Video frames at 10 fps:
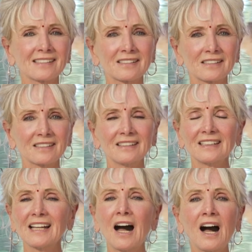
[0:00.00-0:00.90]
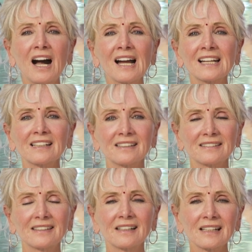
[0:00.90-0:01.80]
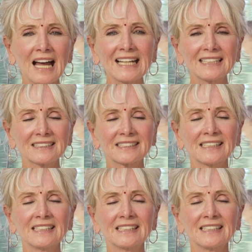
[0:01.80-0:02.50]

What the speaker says: is the eye, the light